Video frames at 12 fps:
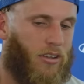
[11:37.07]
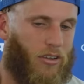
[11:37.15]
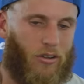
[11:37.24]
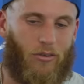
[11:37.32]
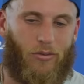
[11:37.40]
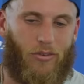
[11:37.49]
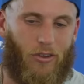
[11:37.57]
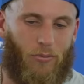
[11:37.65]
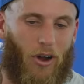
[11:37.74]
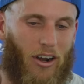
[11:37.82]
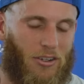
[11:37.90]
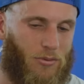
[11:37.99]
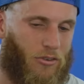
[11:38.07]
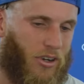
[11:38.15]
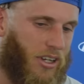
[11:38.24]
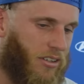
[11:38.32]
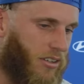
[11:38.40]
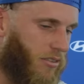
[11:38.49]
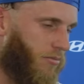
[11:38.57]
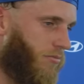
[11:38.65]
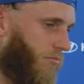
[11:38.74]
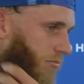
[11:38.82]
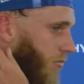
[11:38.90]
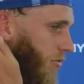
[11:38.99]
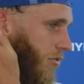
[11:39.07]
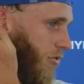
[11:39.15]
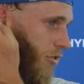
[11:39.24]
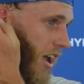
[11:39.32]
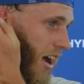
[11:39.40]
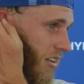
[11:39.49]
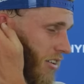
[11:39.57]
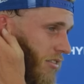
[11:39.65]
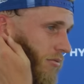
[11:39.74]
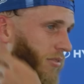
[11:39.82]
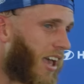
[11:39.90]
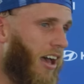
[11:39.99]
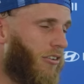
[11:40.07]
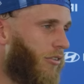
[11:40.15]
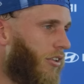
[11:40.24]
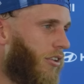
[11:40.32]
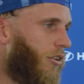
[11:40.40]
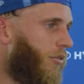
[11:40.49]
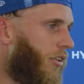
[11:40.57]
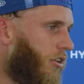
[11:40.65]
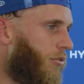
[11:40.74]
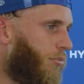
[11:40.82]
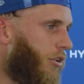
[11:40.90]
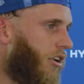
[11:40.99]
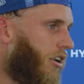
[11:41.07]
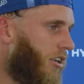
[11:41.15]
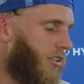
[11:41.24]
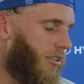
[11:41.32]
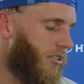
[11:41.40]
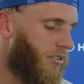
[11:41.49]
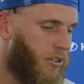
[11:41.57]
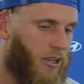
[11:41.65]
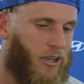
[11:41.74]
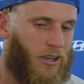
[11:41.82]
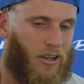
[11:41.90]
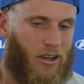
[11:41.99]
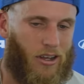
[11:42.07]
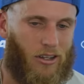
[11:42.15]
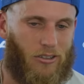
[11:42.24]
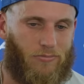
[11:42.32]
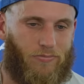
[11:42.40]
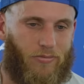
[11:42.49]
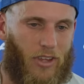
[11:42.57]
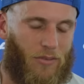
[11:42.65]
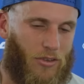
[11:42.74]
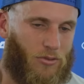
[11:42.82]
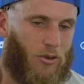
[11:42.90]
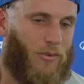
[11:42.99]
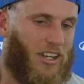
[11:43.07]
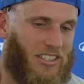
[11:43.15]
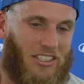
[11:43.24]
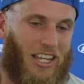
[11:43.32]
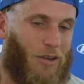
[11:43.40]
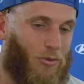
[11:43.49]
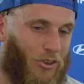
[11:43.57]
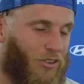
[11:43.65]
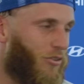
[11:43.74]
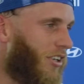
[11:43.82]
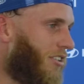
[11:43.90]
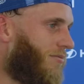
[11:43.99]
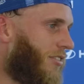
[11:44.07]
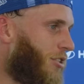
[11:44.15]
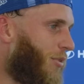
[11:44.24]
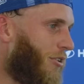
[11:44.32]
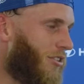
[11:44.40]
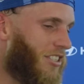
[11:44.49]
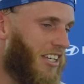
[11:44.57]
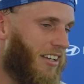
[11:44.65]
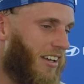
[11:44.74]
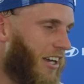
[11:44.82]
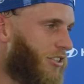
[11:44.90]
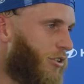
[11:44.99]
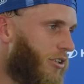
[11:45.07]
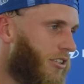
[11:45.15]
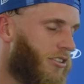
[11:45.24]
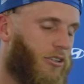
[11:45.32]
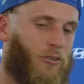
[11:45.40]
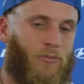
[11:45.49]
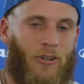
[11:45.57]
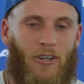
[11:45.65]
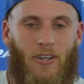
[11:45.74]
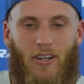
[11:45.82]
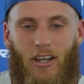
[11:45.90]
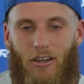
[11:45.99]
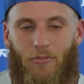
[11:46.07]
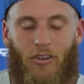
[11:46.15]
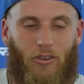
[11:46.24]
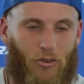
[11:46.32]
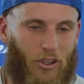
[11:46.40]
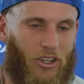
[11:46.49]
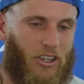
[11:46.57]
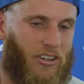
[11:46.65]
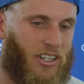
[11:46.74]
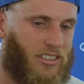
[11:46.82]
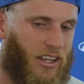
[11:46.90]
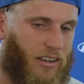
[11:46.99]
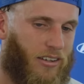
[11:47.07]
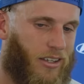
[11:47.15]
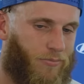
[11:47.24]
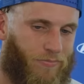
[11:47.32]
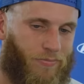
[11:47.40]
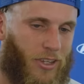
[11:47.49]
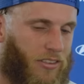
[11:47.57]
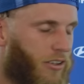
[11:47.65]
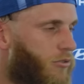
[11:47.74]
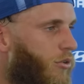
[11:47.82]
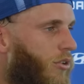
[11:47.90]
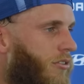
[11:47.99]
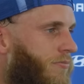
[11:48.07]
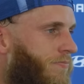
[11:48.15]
you know, your body's been trained to react and handle the load that you're putting on it, it's what makes this game really fun, is being able to see it and execute it. So feeling really good and excited to get things rolling.